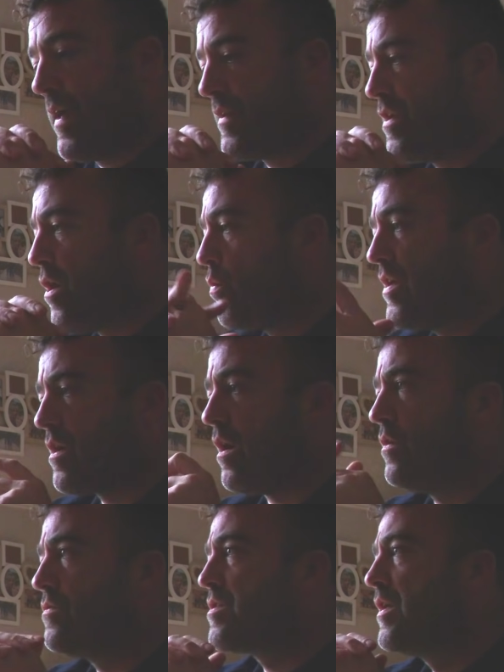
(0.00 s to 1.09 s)
and you know your
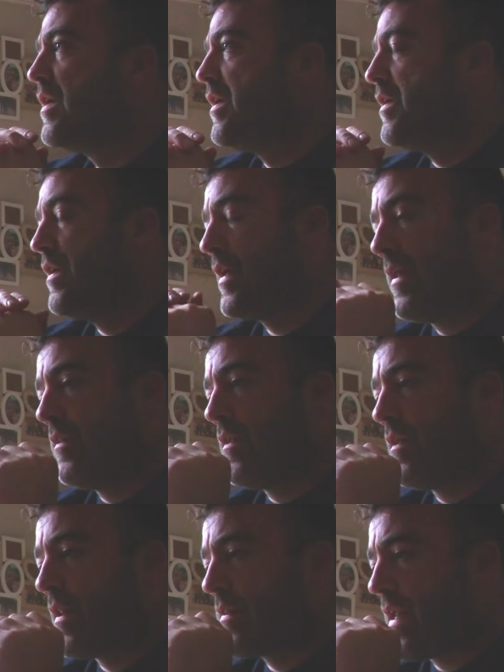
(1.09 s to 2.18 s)
cons. You're getting
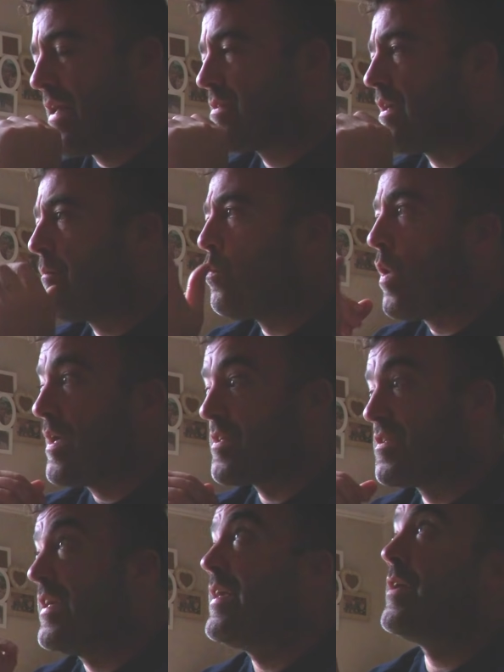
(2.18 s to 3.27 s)
the lads, and as a
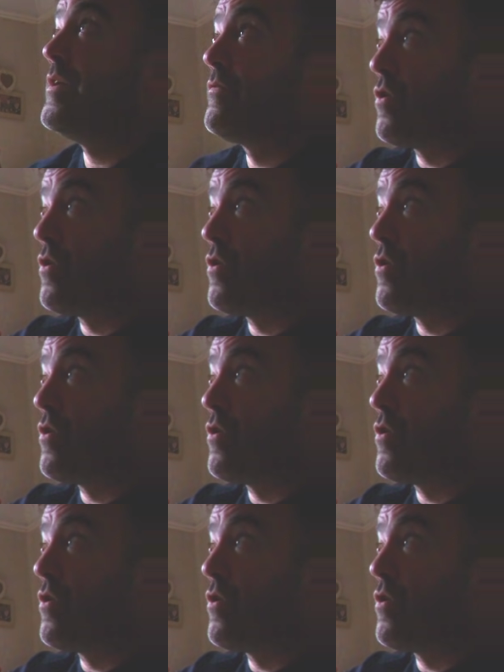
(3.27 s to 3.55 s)
senior, you've